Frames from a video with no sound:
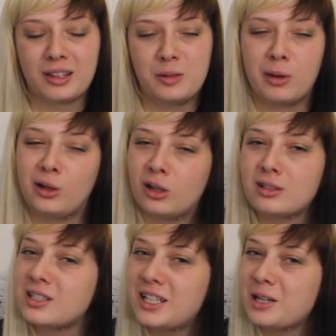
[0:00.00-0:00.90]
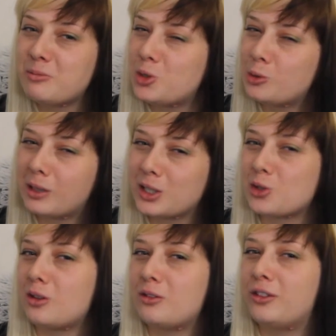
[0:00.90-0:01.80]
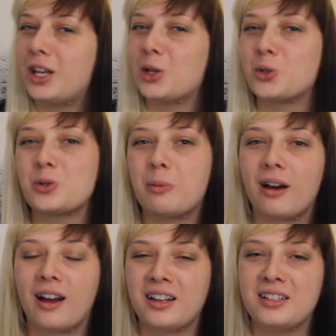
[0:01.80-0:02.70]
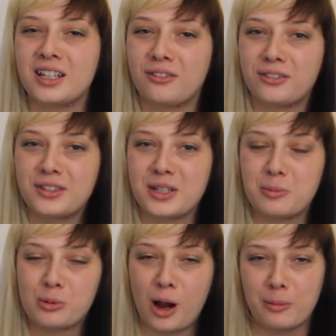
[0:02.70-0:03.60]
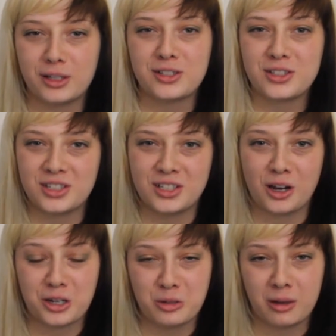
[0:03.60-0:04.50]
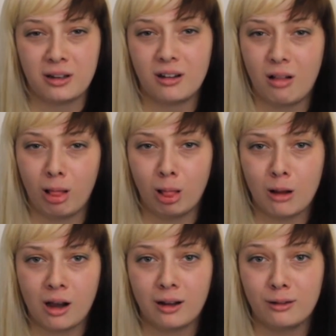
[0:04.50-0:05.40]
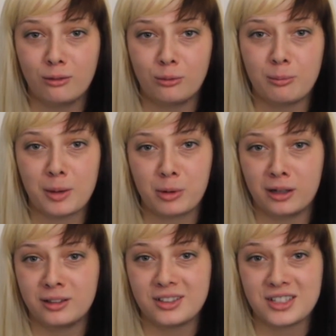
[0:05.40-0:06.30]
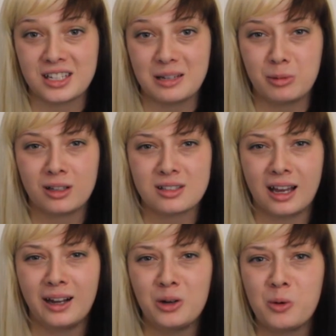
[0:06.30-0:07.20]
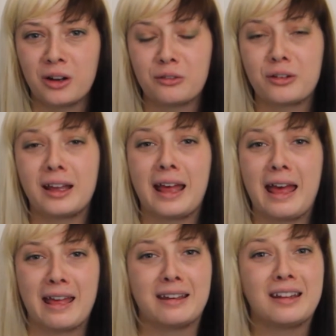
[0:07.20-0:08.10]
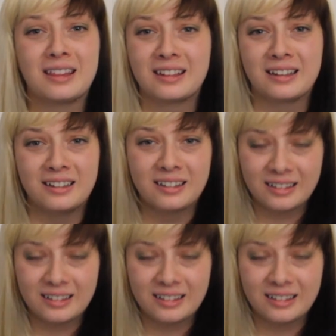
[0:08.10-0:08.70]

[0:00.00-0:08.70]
might not see him too much on the videos, but I definitely promise to document a lot of my pregnancy because I don't want to forget anything.